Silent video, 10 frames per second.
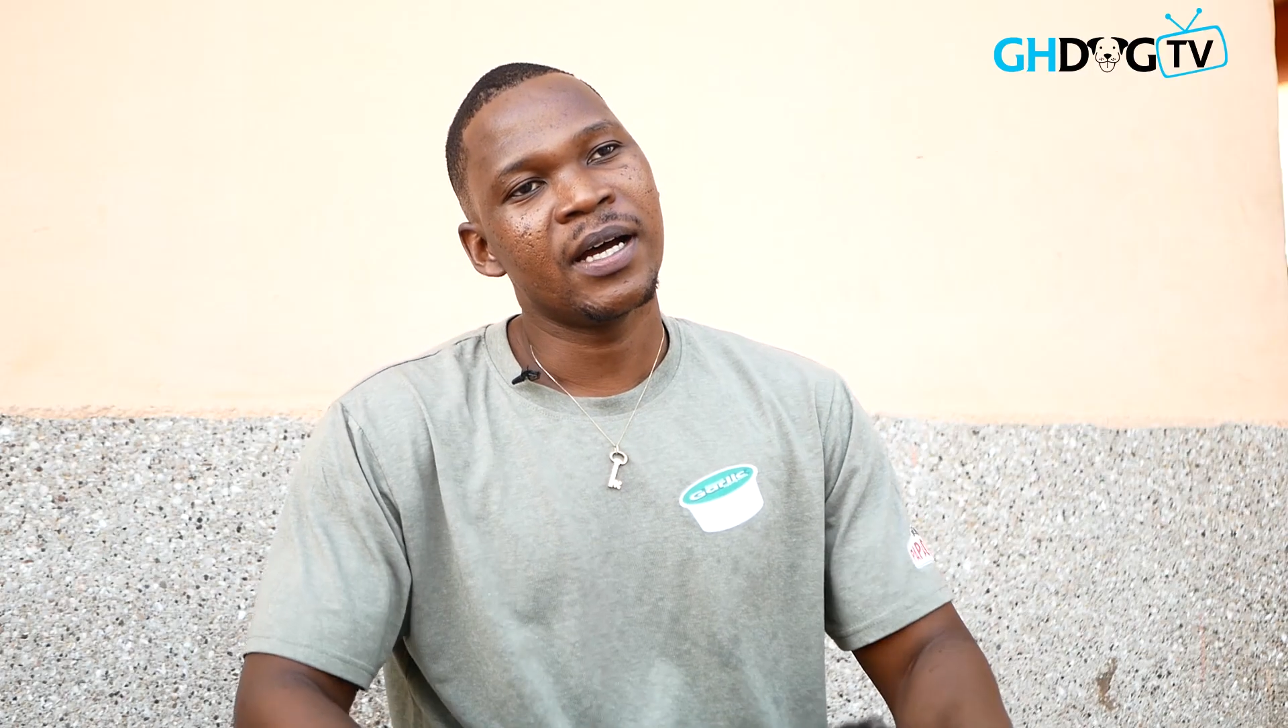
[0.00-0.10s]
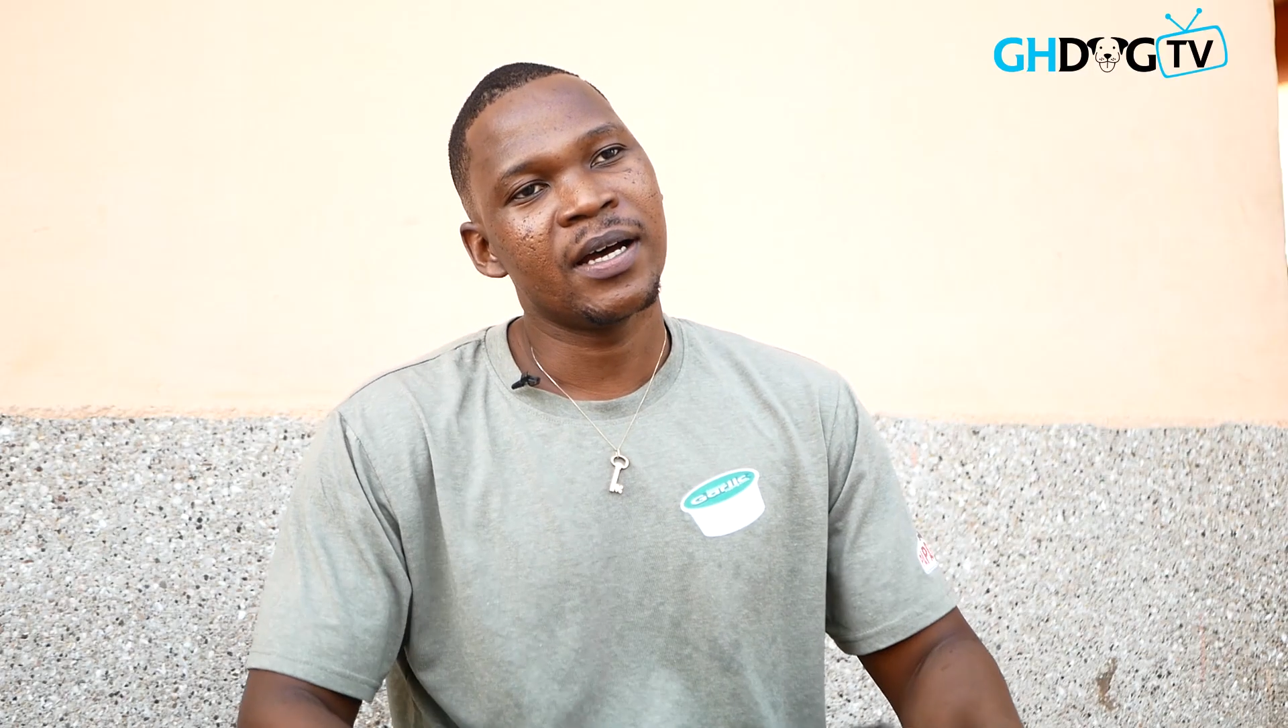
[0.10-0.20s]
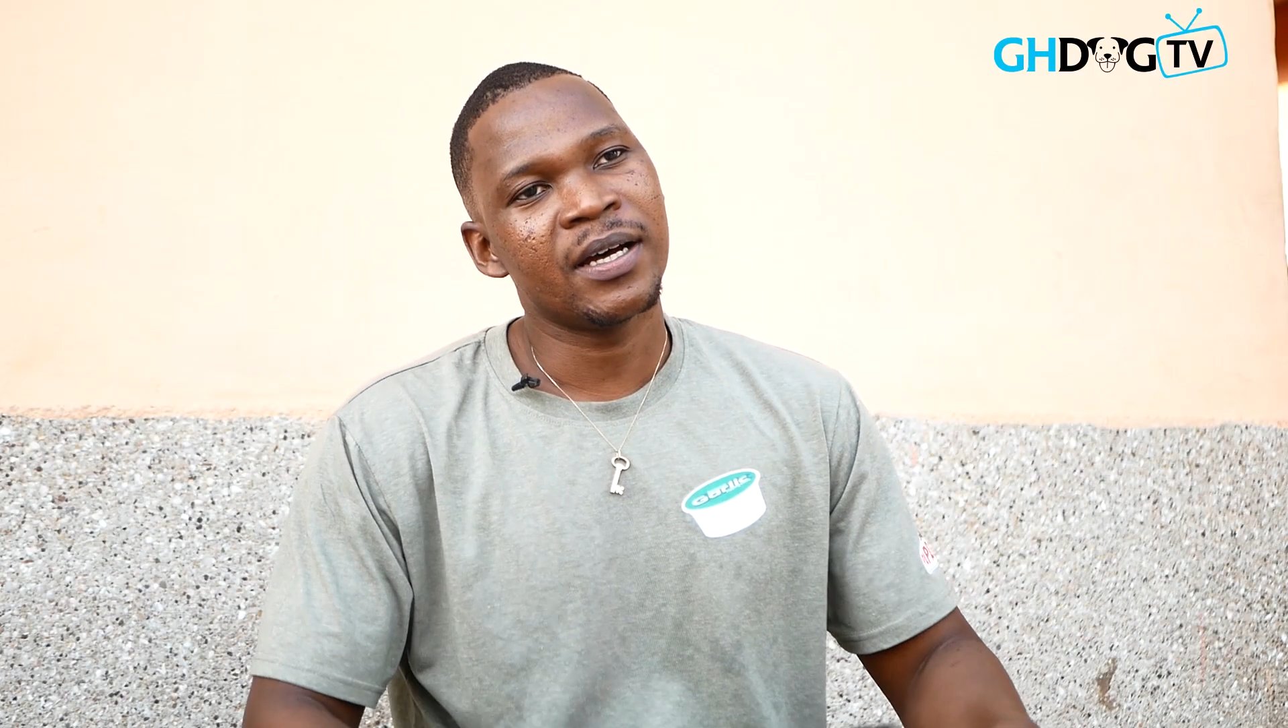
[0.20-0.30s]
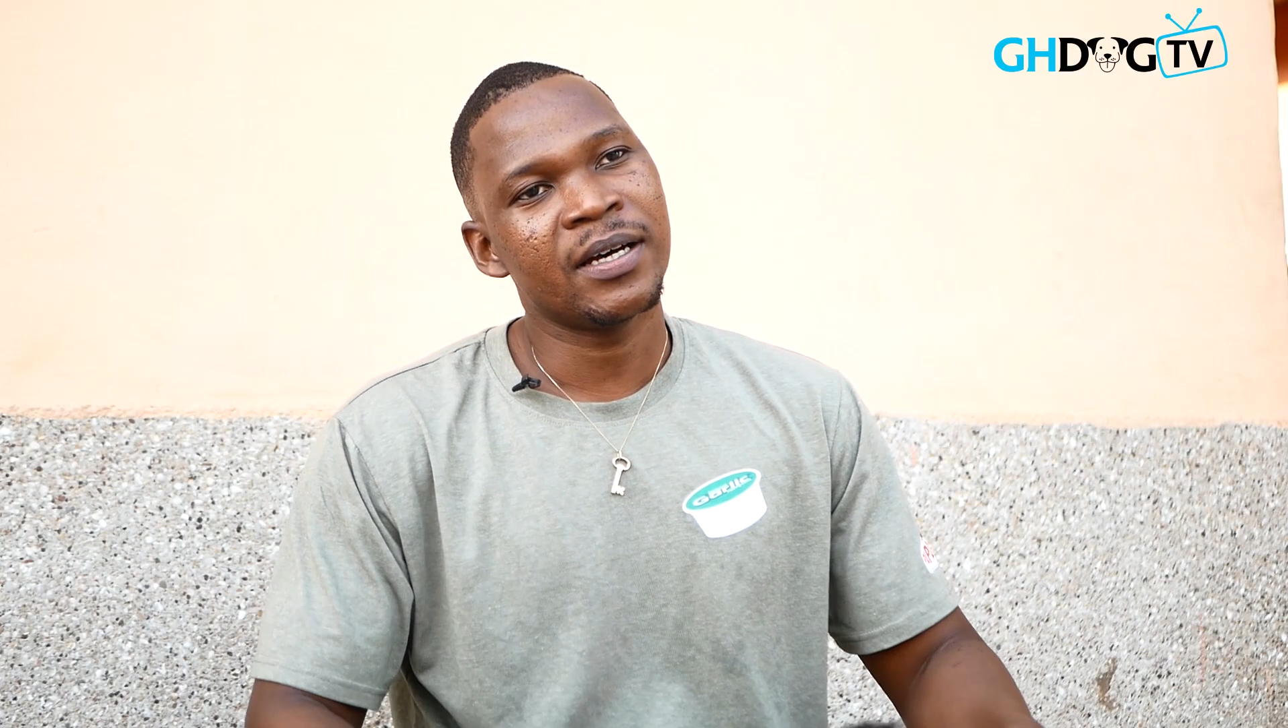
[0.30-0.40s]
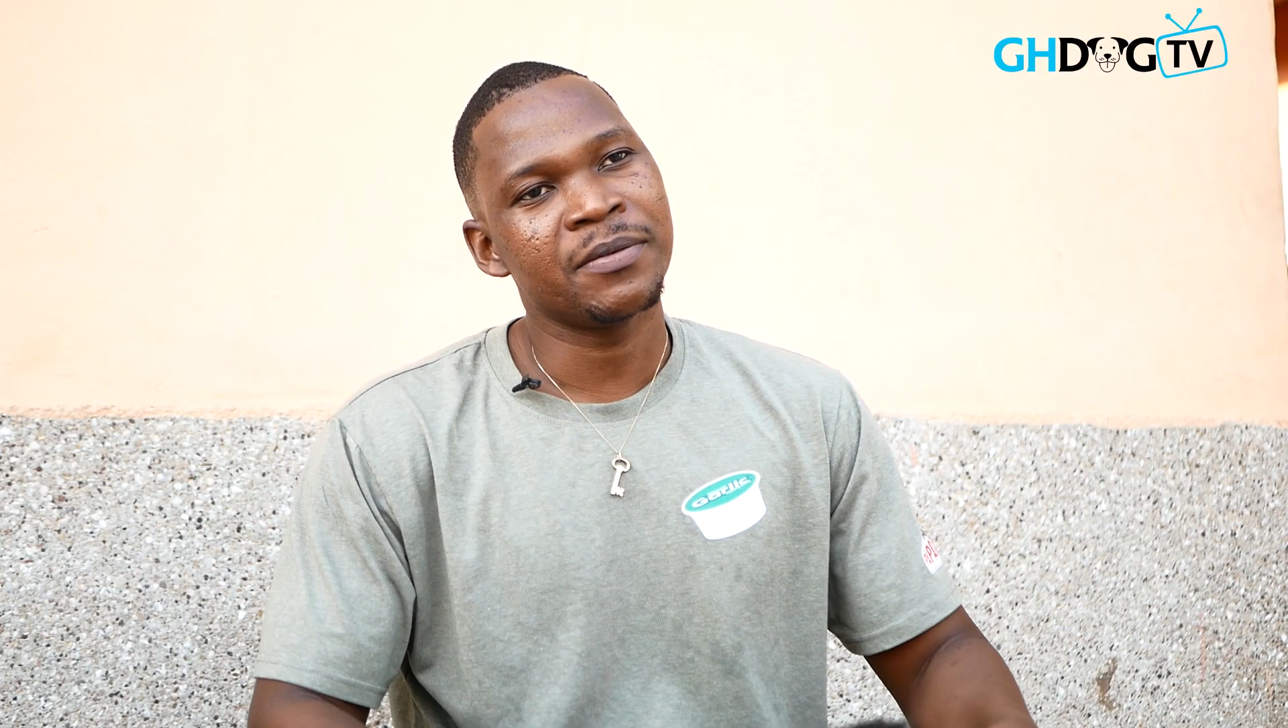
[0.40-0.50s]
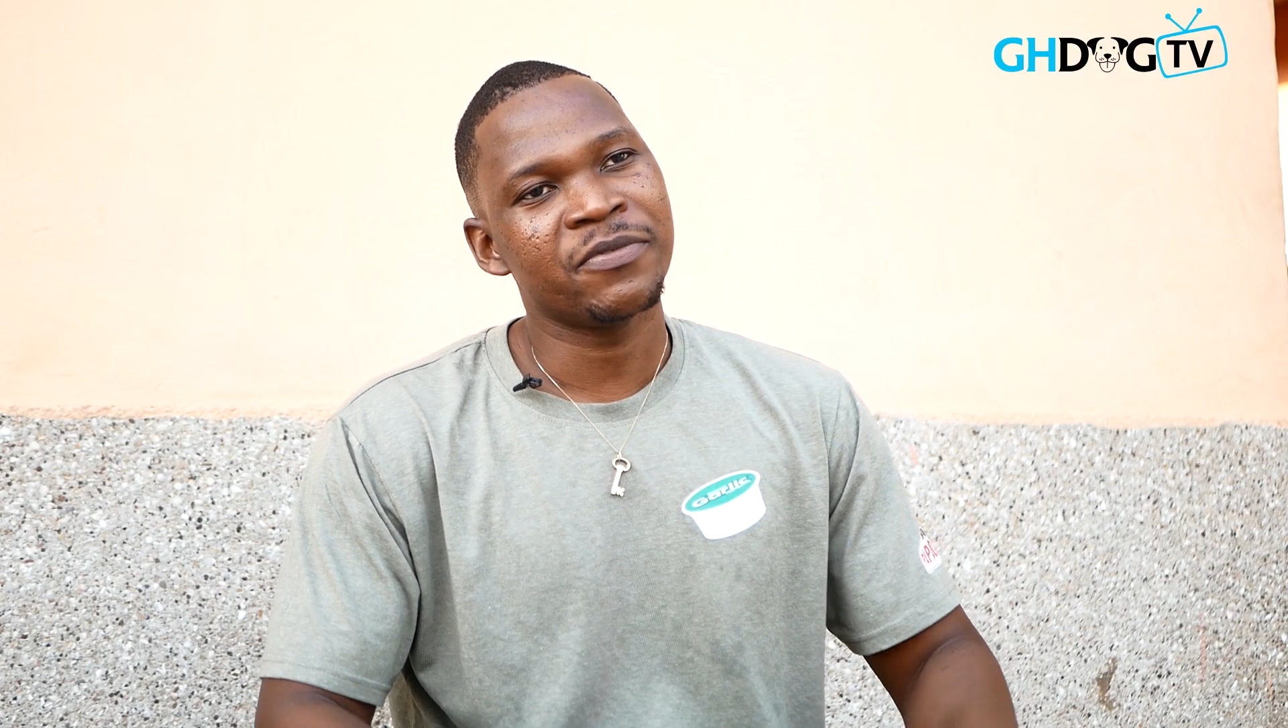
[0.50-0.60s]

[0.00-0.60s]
um,